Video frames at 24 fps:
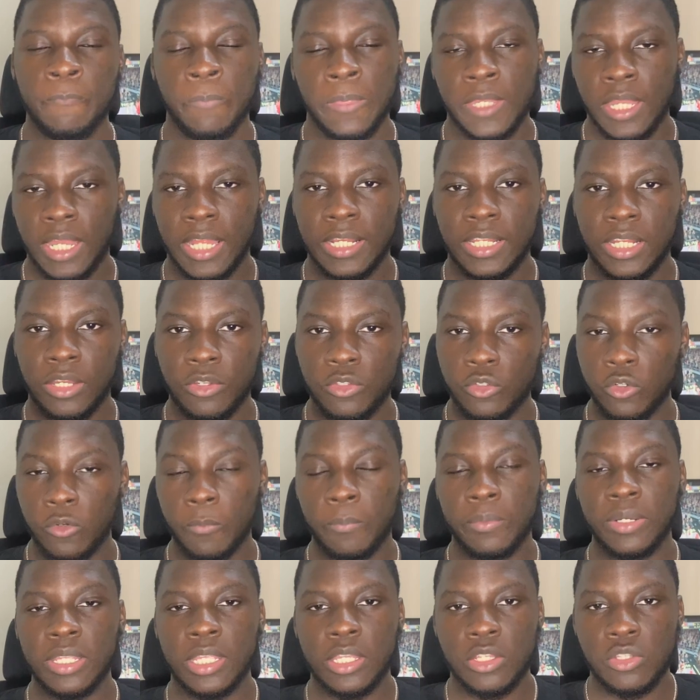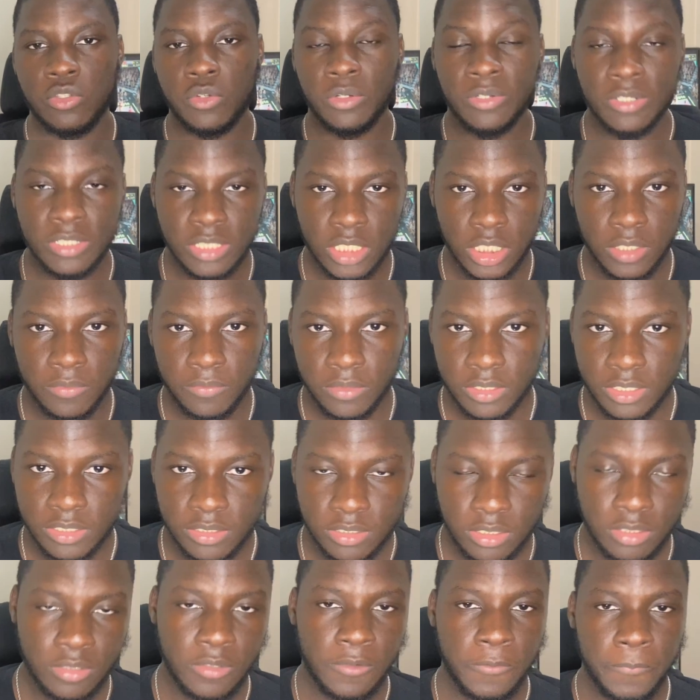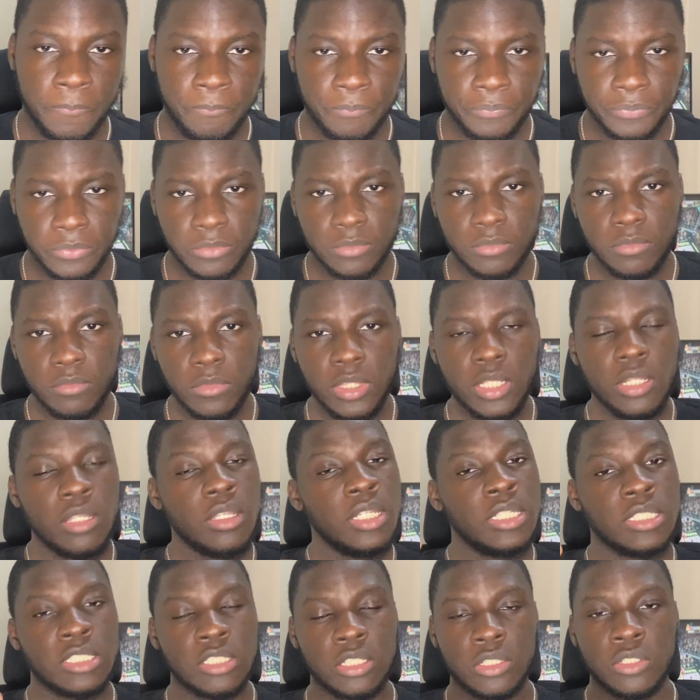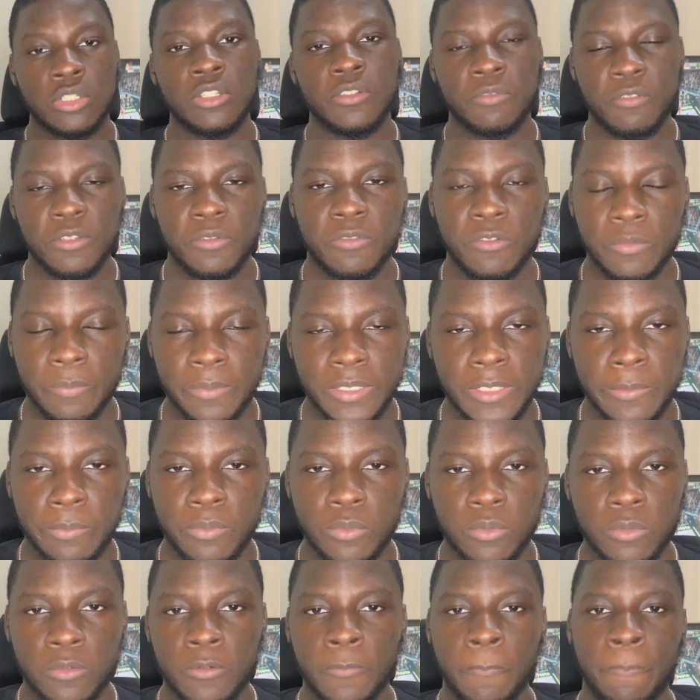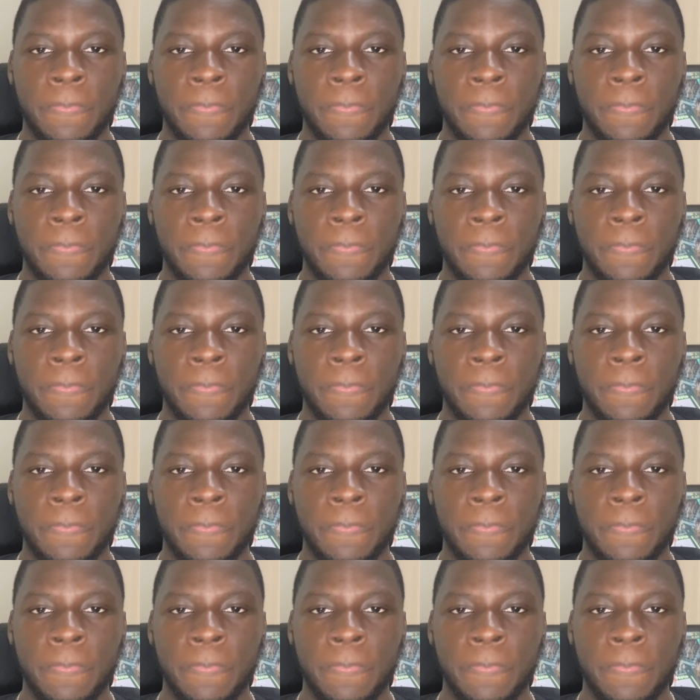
and now you're bringing your service to cook food for people.